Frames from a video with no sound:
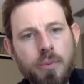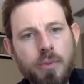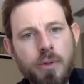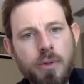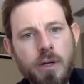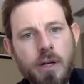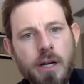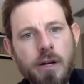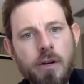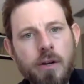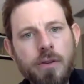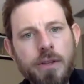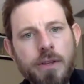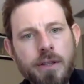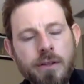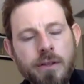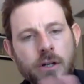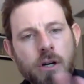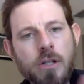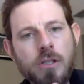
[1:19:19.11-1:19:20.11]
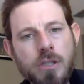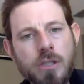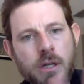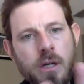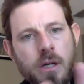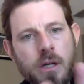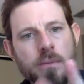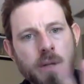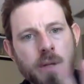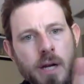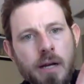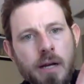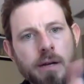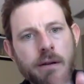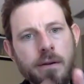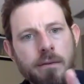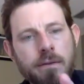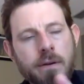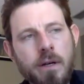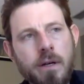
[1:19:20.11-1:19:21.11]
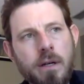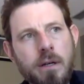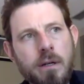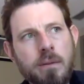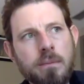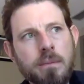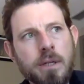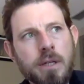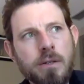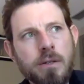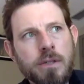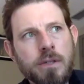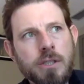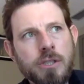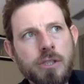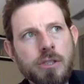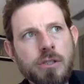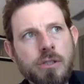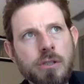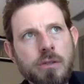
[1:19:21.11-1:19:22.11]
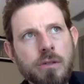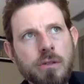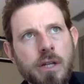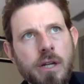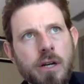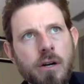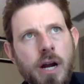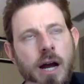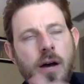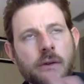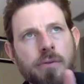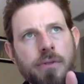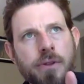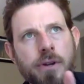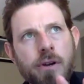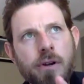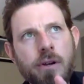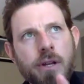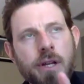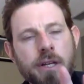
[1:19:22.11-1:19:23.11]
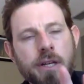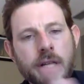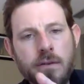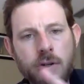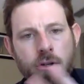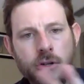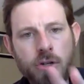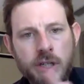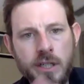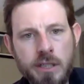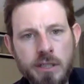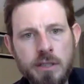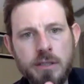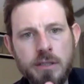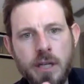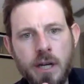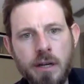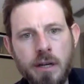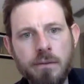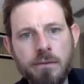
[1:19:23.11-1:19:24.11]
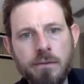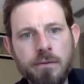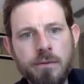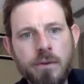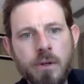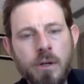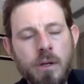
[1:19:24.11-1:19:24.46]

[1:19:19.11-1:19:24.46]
Uh, and I don't think there are some kind of um, interventions in, that are out there that David Grand has kind of